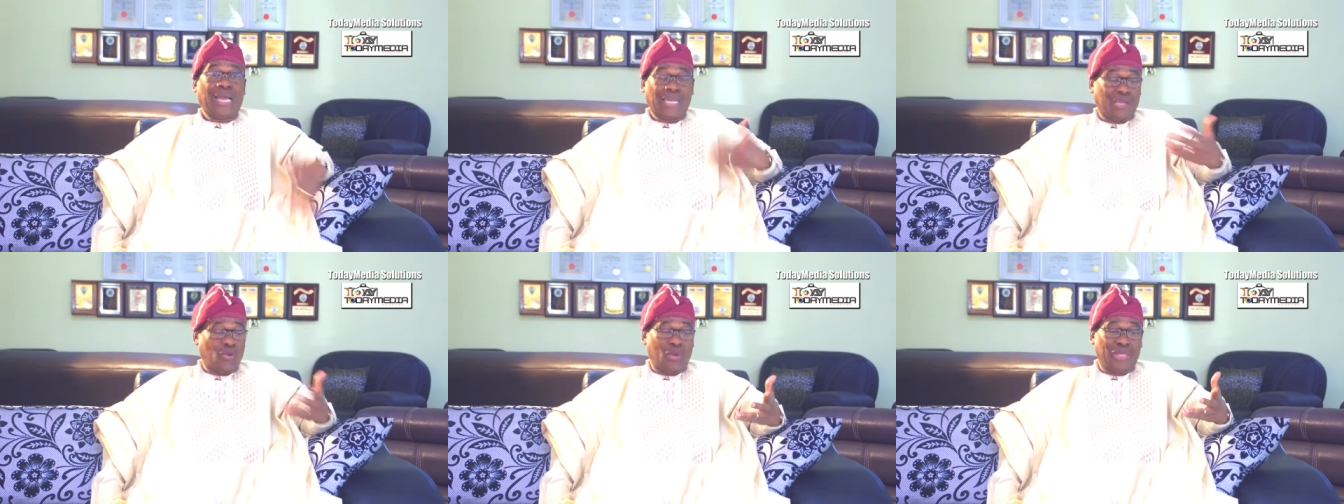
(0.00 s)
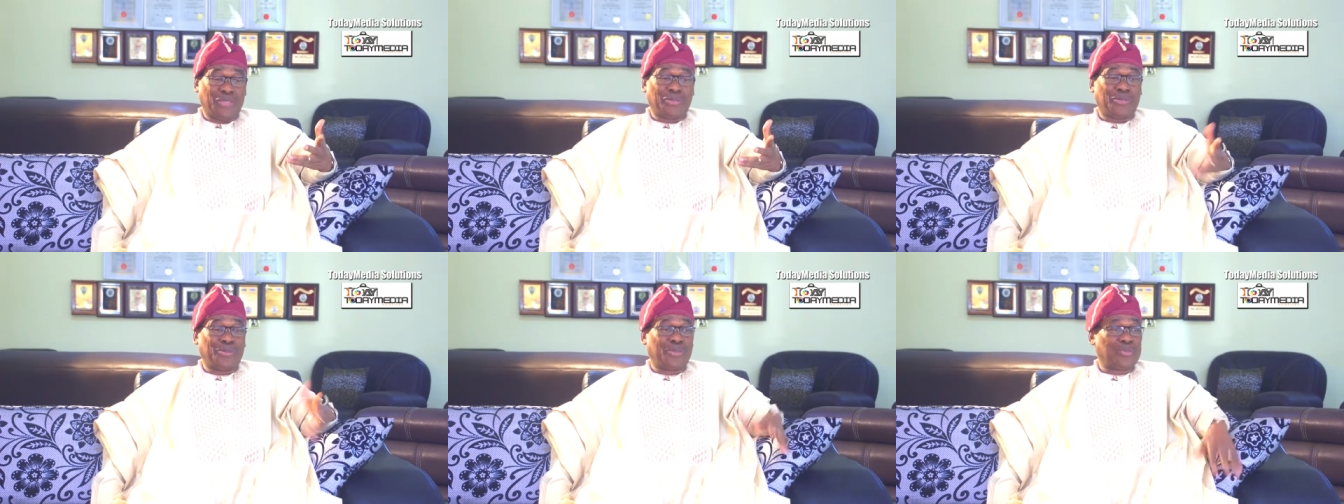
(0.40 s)
and they went
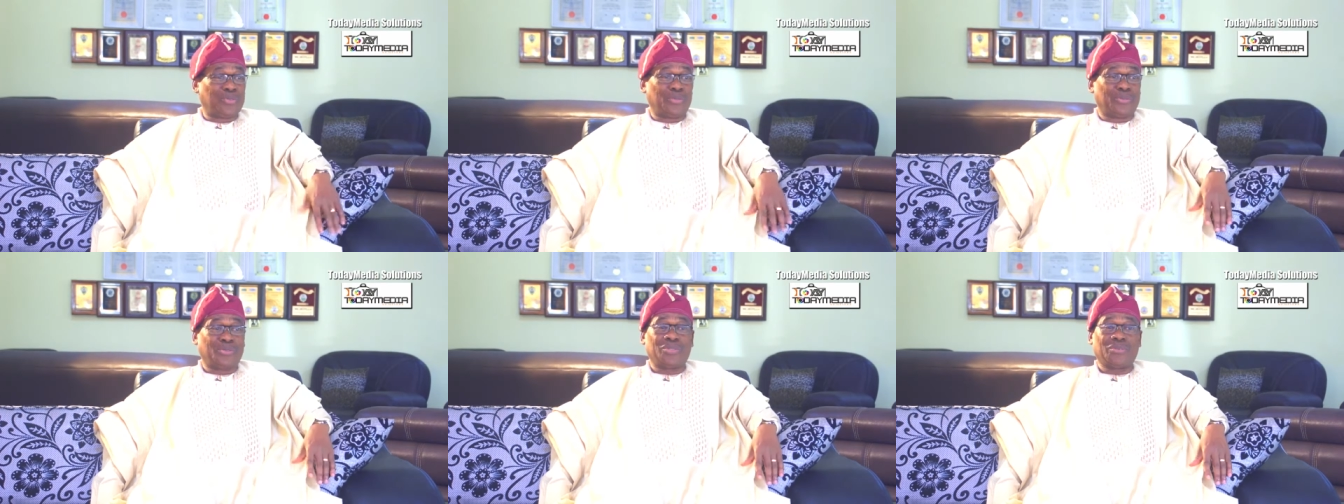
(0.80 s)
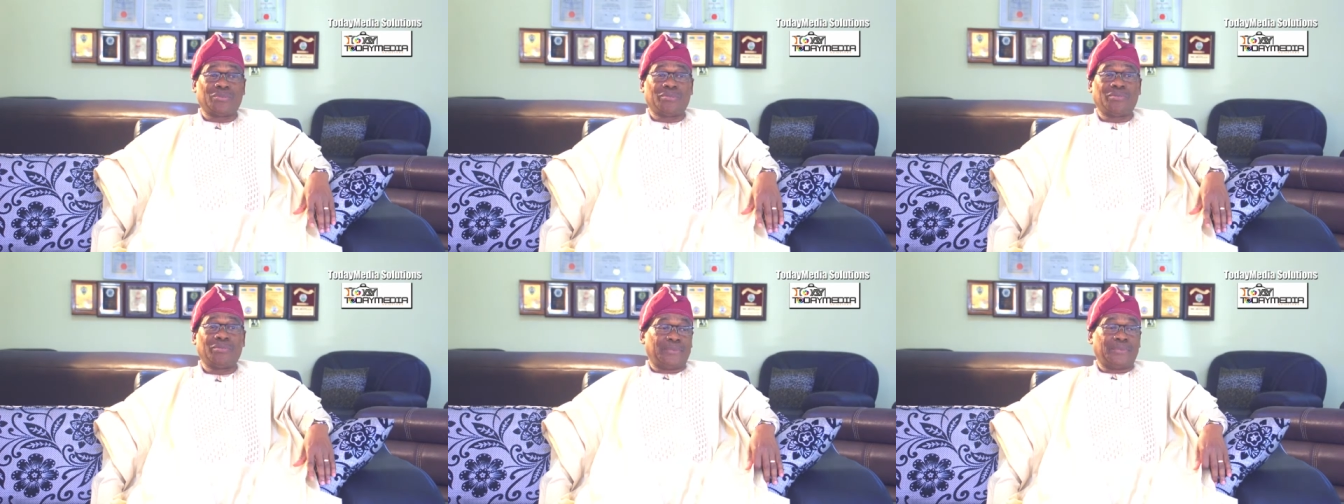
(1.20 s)
to those schools.
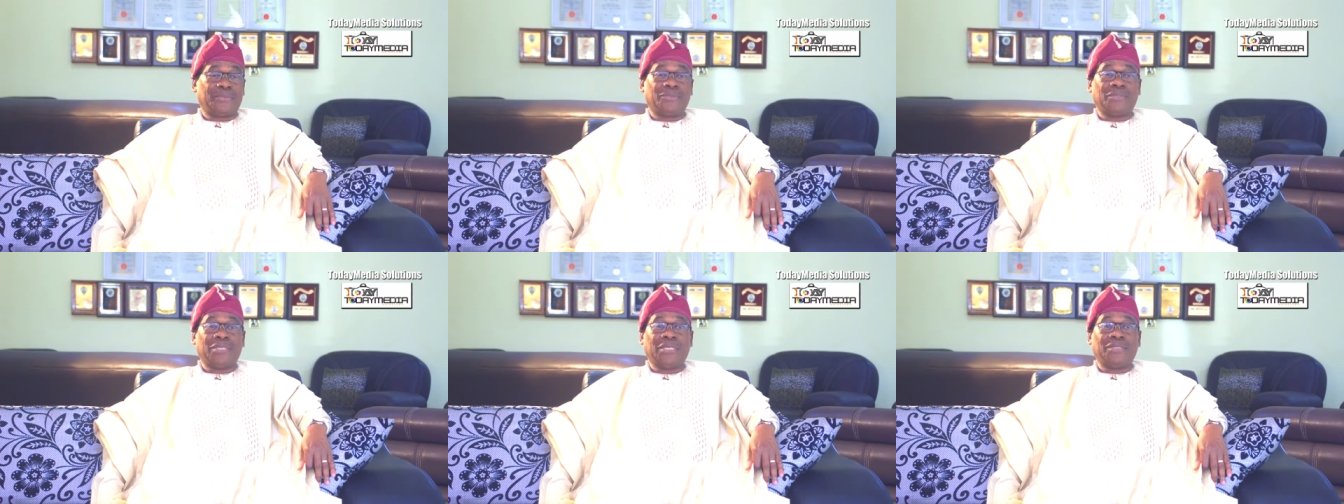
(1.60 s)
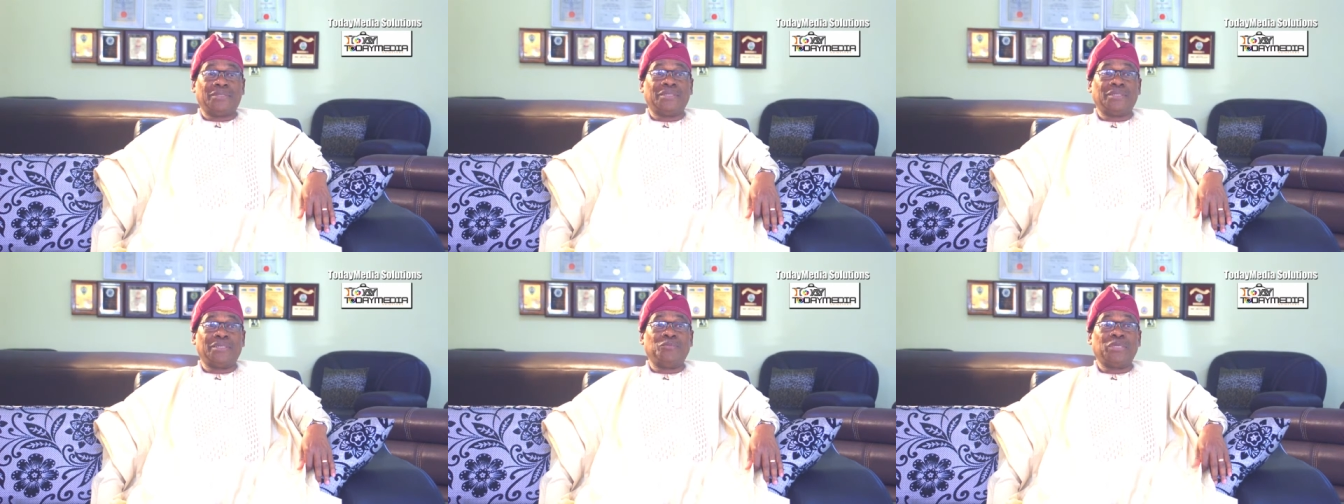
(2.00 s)
Today,
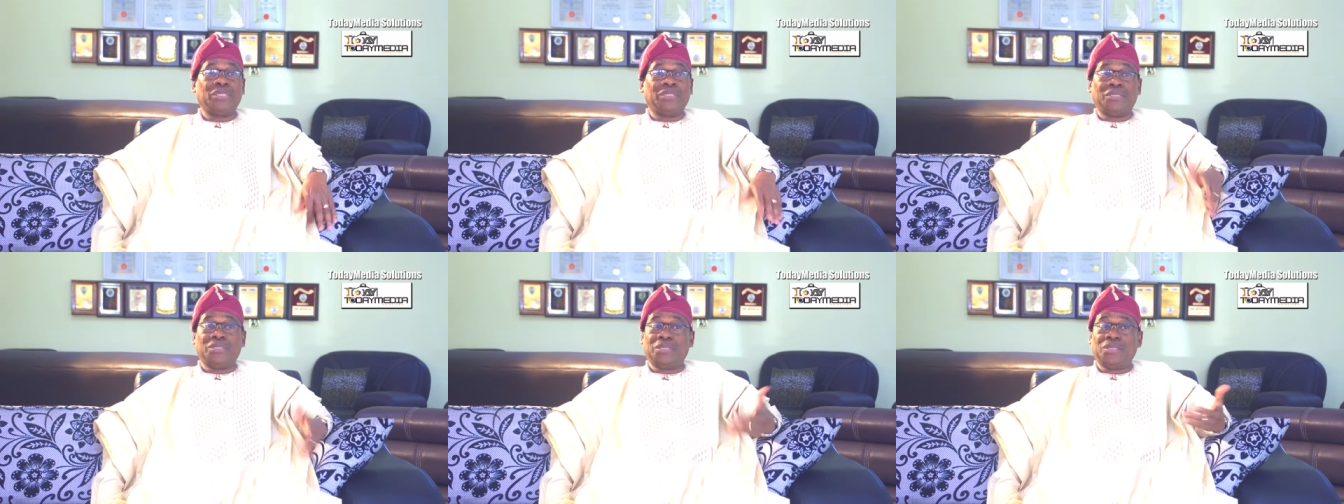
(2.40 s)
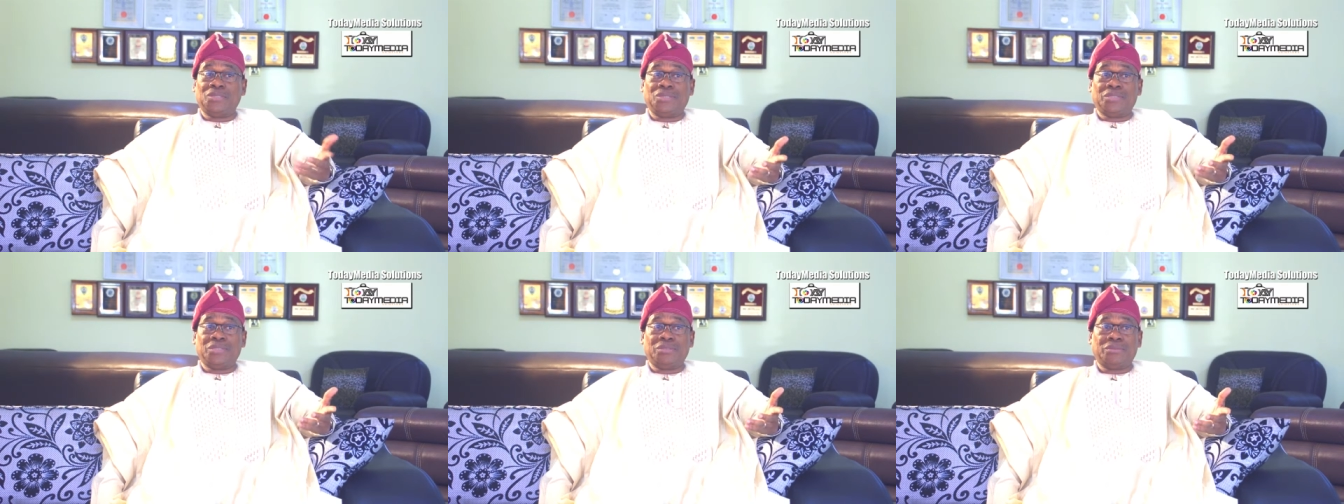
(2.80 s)
the remaining is
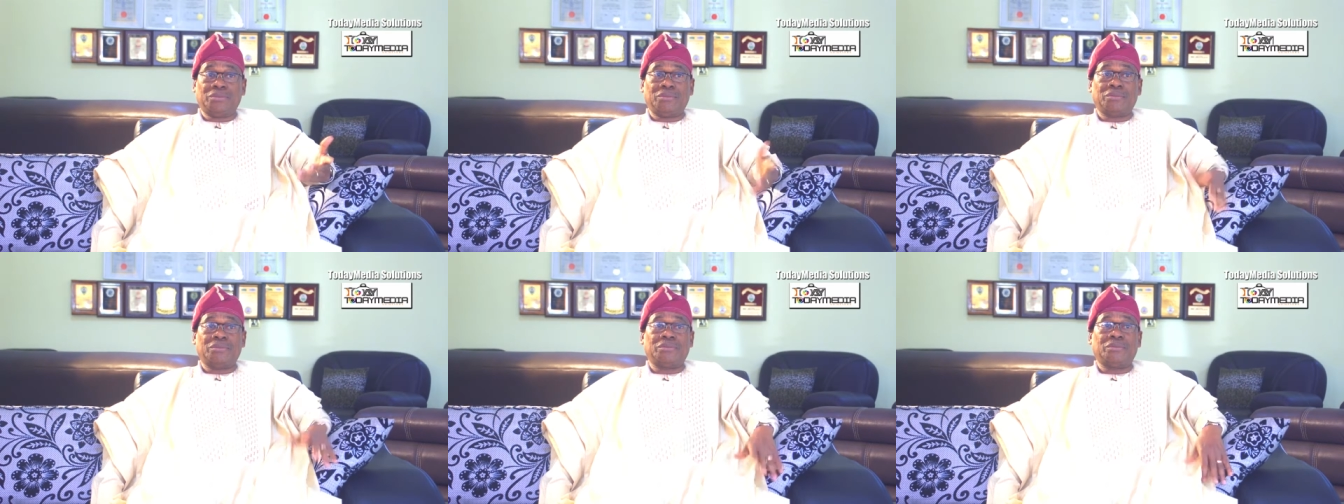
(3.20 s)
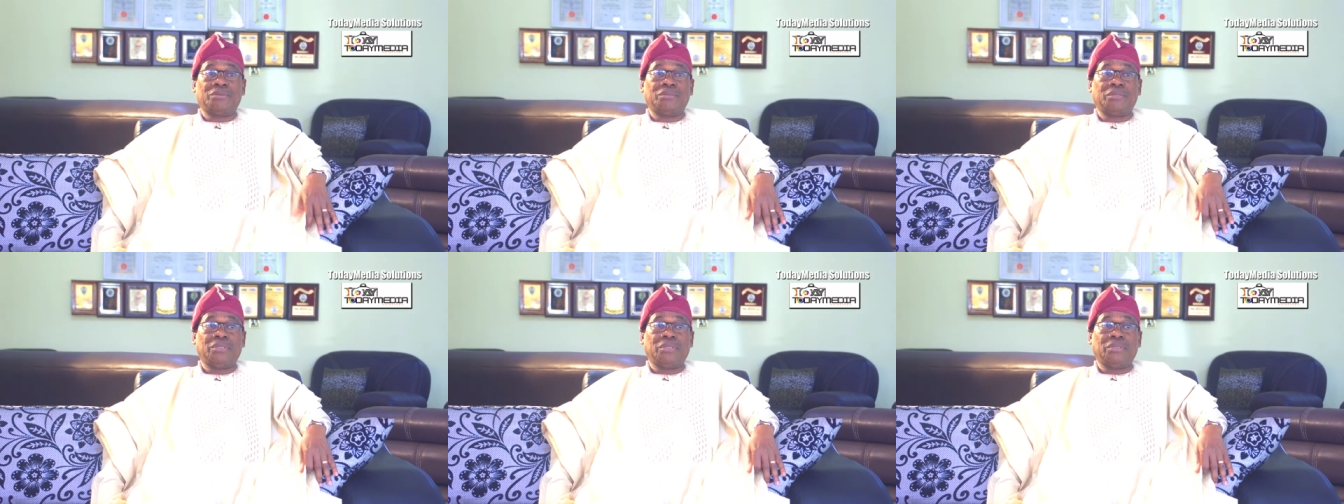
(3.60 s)
history.
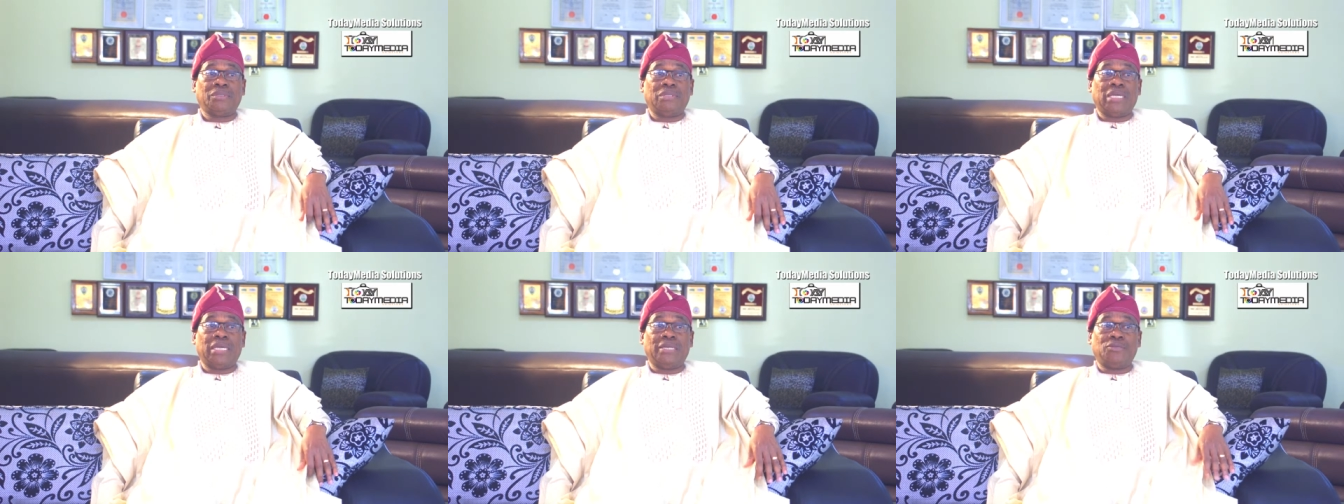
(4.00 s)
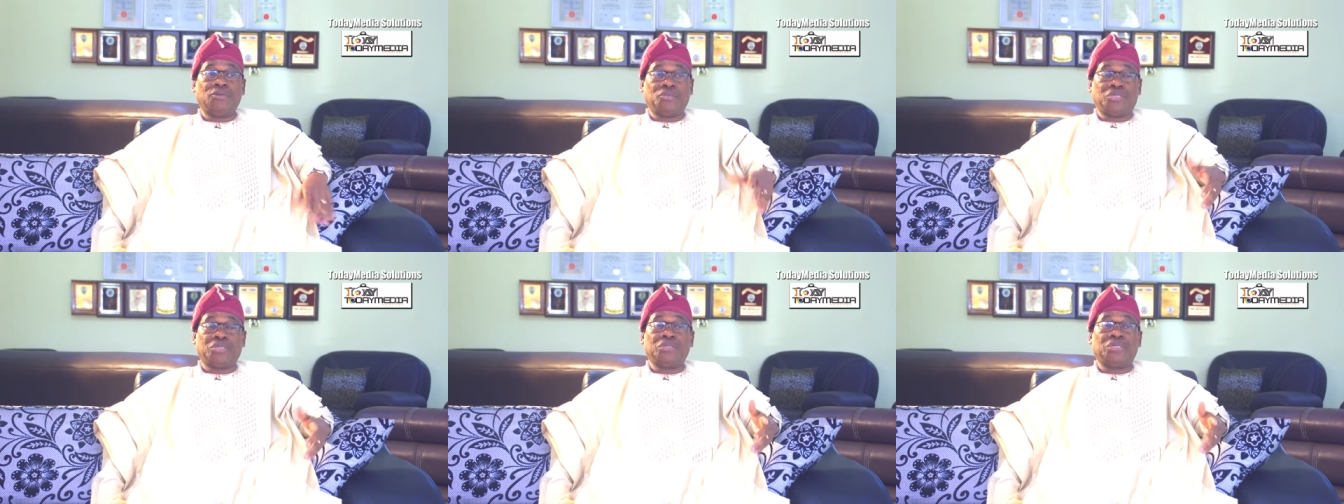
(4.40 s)
Uh,
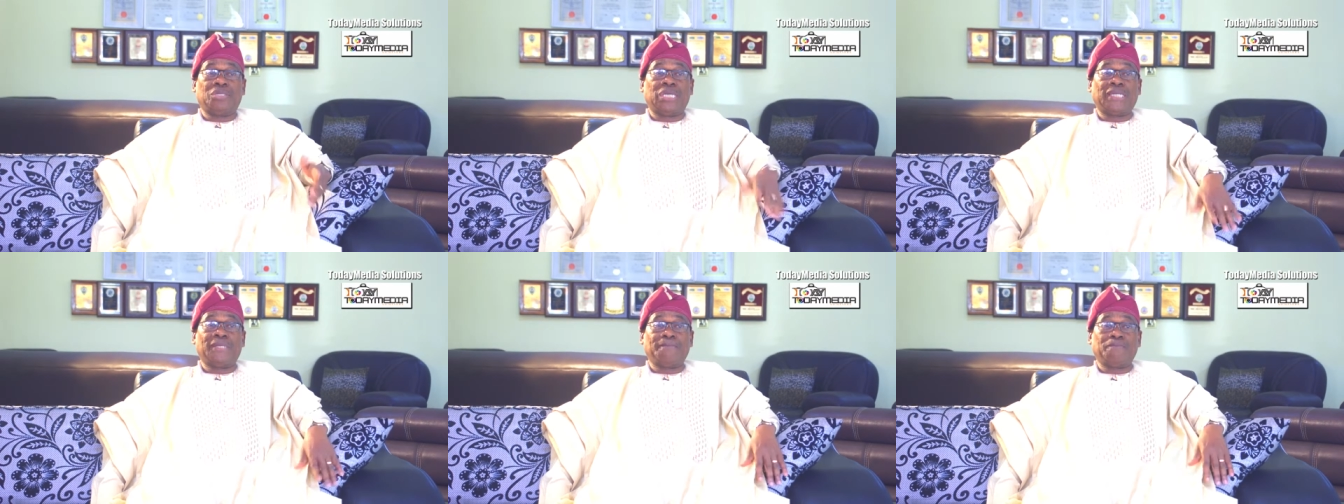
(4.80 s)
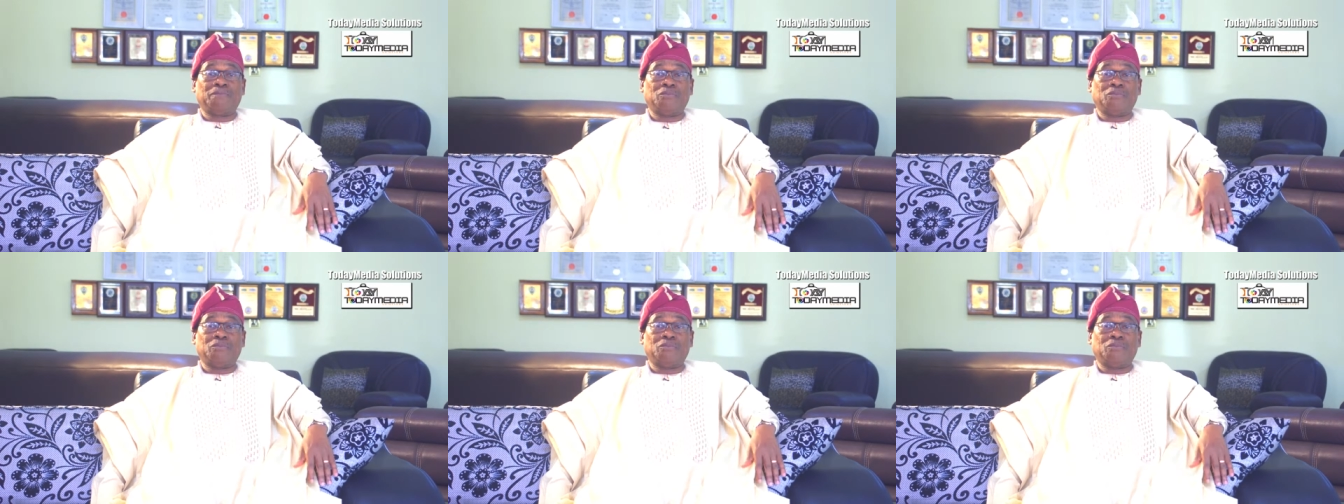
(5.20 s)
those children